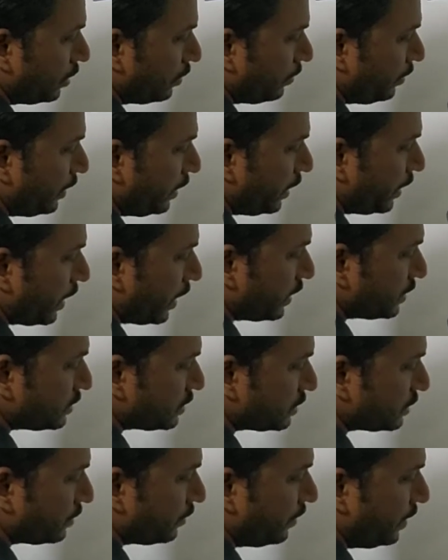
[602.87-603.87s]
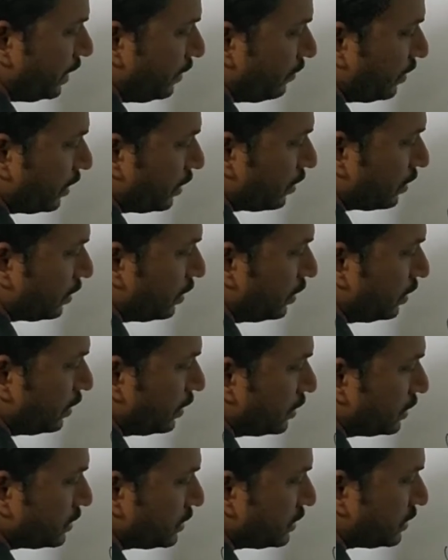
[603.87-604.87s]
B dash B1,
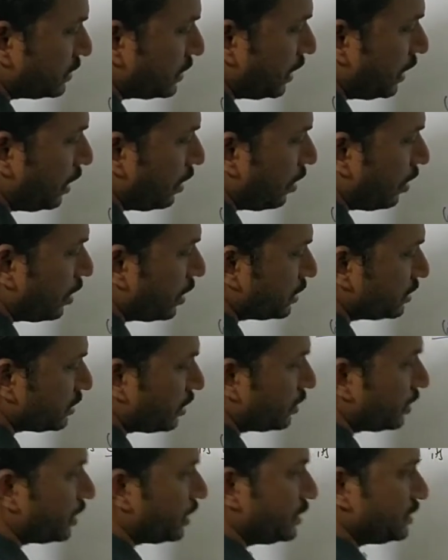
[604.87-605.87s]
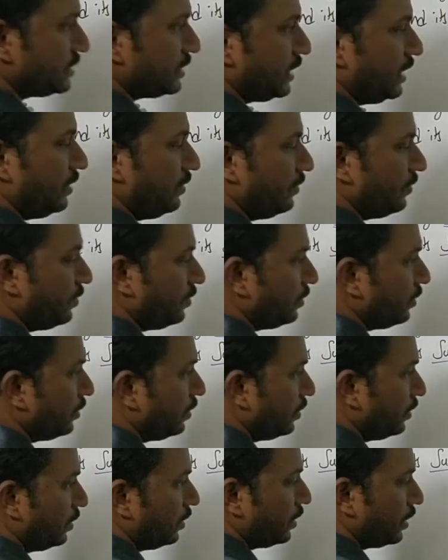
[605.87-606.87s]
C horizontal, C
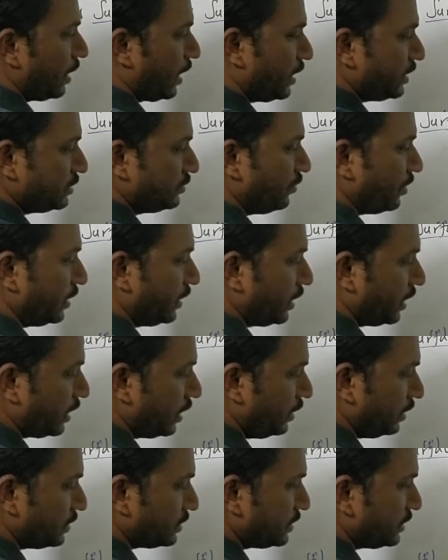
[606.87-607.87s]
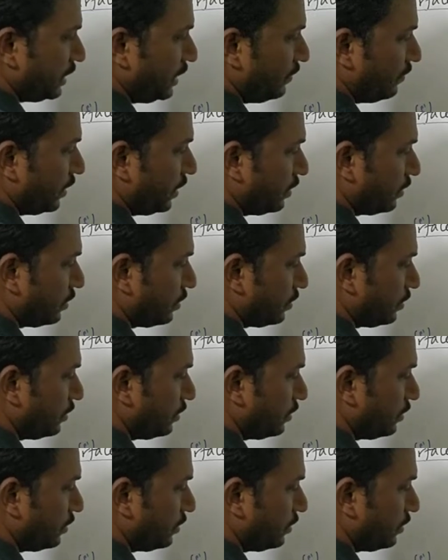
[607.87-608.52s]
dash vertical, C1,